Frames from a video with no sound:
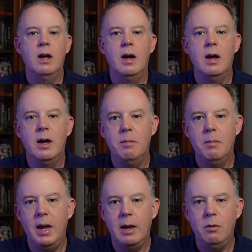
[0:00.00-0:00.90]

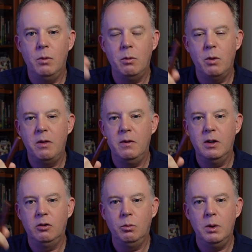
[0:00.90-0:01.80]
and whether
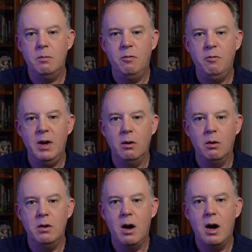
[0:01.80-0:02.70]
this would fit or
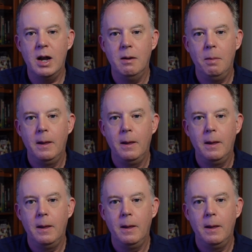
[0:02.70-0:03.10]
not.